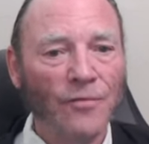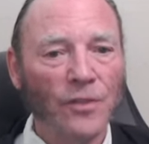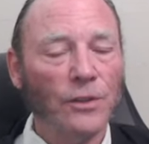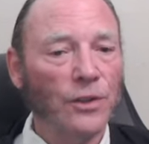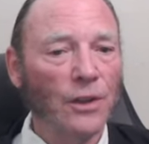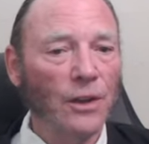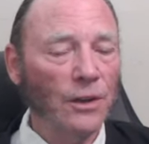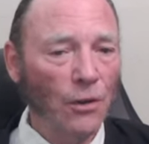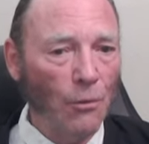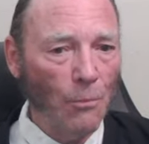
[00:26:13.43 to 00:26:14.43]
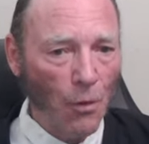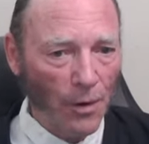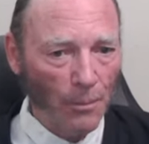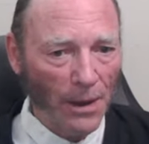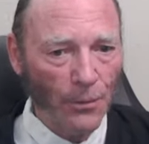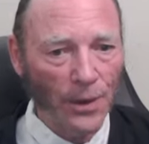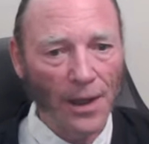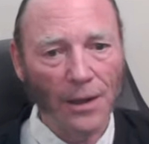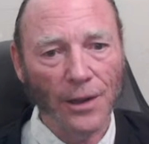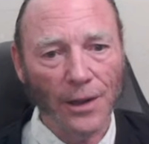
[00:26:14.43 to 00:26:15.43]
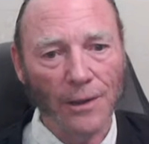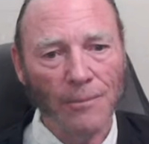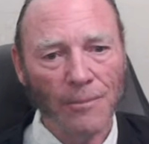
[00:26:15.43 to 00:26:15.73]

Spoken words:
because you're going to know more about reality